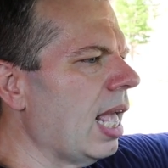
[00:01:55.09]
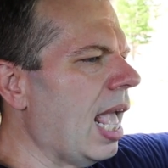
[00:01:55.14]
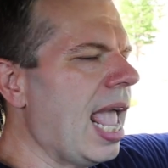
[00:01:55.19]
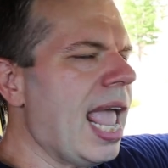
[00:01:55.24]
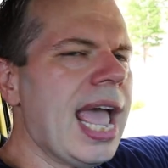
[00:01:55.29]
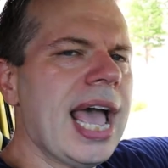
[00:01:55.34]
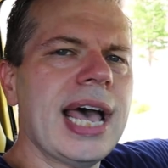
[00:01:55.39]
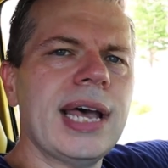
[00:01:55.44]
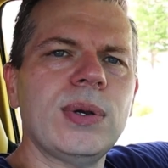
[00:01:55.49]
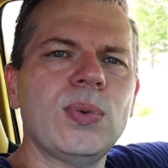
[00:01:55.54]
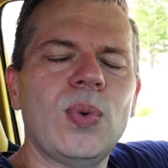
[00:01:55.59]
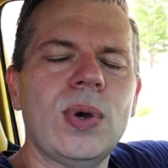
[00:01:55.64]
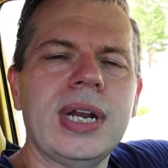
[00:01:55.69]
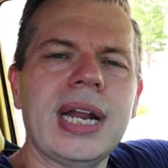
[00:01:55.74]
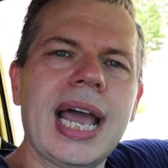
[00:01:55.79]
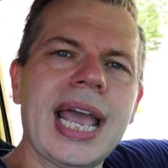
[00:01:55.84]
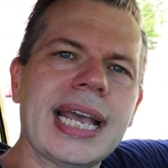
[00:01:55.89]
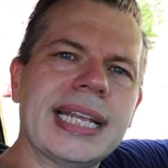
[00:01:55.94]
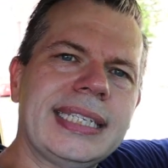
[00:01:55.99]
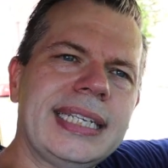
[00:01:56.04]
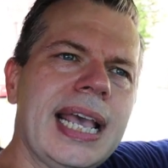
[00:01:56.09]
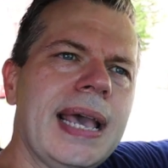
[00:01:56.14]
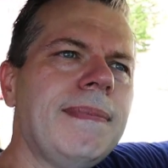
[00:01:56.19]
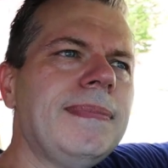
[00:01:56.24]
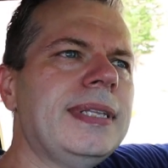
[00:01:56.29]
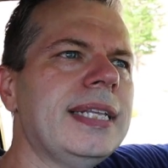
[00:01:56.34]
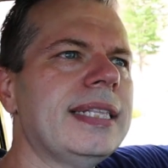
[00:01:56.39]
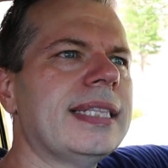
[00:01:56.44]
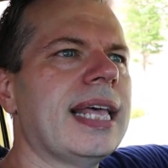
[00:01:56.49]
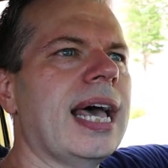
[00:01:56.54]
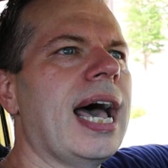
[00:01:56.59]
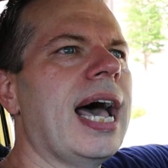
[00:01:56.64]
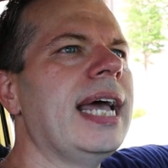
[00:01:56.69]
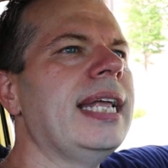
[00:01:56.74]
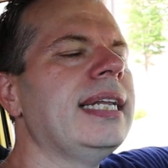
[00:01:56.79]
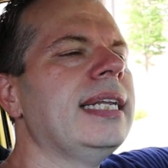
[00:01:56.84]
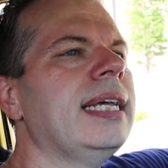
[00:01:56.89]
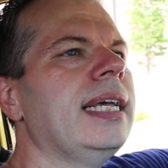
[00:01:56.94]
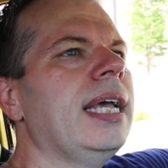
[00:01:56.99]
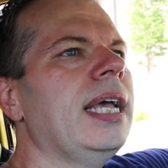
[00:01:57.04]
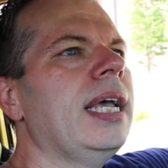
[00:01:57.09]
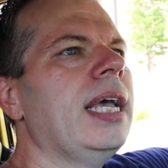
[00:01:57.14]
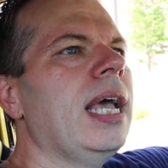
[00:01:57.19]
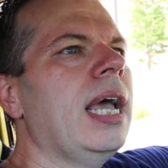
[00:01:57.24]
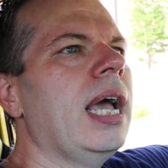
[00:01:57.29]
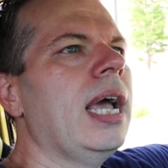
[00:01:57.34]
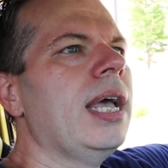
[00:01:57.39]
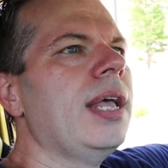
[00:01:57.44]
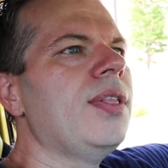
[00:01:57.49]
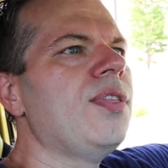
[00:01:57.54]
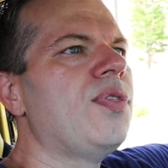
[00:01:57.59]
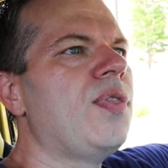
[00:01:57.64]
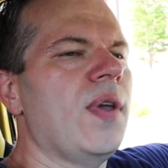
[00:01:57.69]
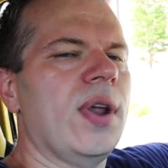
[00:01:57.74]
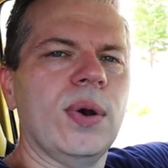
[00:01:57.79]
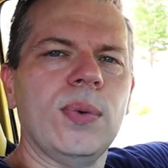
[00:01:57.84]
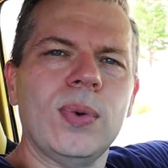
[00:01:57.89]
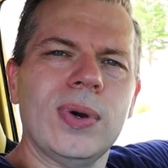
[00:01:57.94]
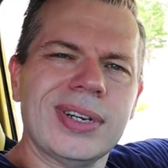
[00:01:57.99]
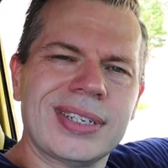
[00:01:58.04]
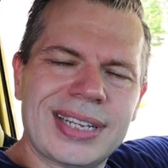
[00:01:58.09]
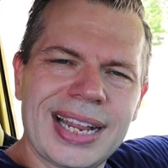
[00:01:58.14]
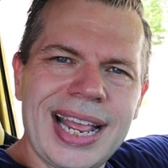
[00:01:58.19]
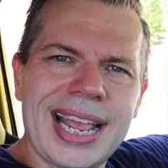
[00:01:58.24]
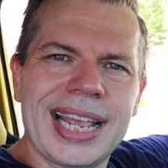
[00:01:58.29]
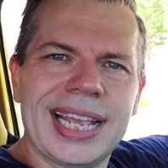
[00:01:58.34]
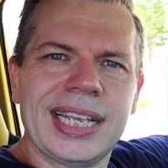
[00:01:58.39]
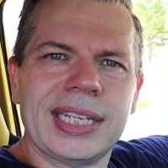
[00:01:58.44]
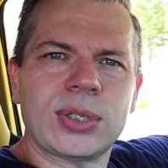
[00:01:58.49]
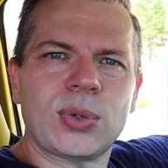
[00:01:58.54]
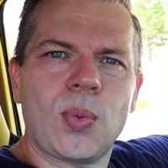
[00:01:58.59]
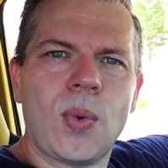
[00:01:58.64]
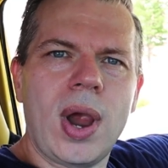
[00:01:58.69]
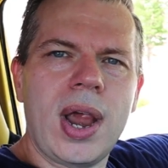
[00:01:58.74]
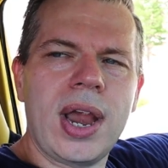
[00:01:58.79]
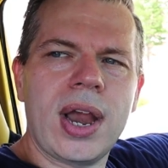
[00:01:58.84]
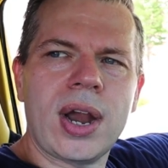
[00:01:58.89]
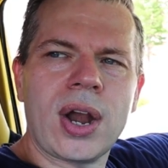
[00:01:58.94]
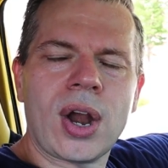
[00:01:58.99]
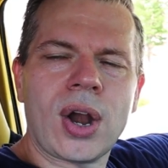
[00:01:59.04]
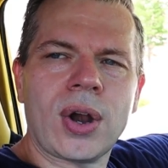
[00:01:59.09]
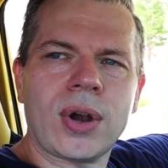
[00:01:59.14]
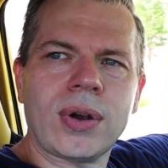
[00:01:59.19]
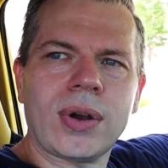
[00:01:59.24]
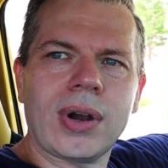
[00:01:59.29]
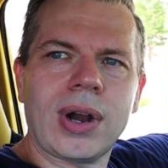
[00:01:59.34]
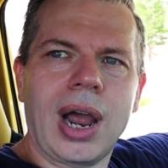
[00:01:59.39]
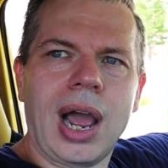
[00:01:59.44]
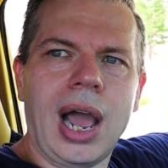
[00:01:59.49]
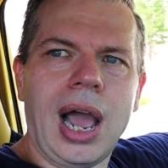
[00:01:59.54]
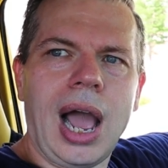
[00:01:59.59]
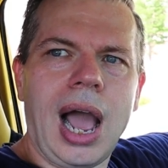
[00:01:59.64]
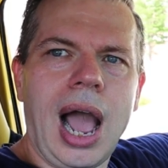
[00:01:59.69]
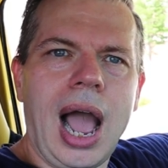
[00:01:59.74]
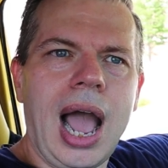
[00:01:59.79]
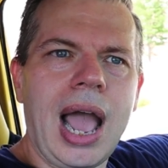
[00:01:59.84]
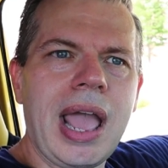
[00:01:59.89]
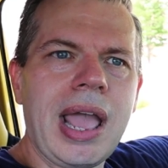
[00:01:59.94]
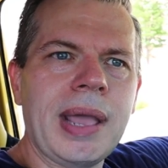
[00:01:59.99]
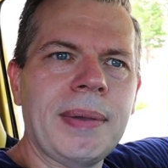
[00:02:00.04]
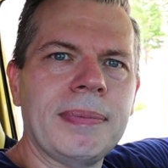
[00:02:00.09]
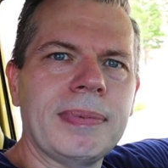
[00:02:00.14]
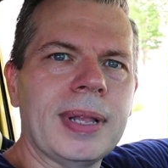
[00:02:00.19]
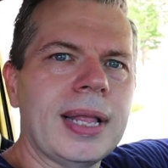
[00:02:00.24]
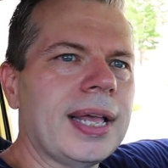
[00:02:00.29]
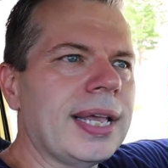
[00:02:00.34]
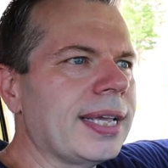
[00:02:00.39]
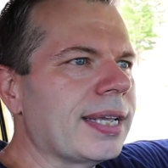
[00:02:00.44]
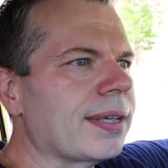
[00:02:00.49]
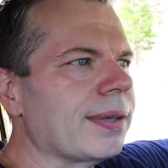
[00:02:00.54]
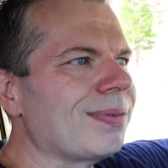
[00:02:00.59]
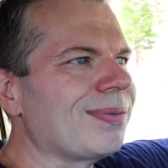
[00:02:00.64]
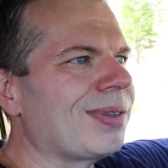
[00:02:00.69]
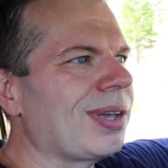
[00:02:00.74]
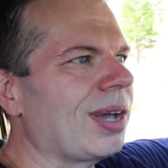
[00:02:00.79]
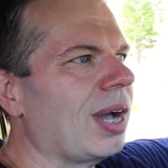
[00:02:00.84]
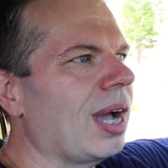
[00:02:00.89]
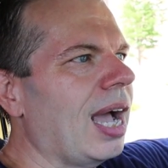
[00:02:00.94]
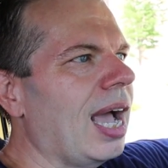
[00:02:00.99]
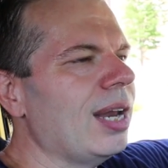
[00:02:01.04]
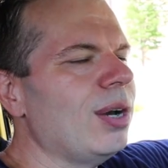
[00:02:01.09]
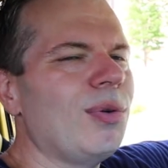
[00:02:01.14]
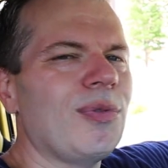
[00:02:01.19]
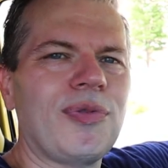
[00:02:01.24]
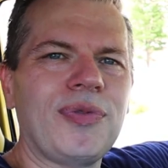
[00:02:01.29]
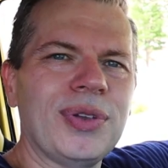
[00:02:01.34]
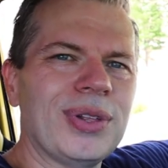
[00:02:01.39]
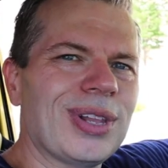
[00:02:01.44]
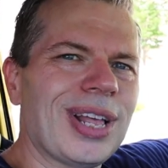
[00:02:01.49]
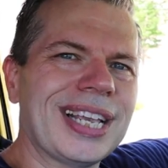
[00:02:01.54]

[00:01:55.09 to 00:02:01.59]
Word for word: And when I attempted that, there were days where I'm like, I don't feel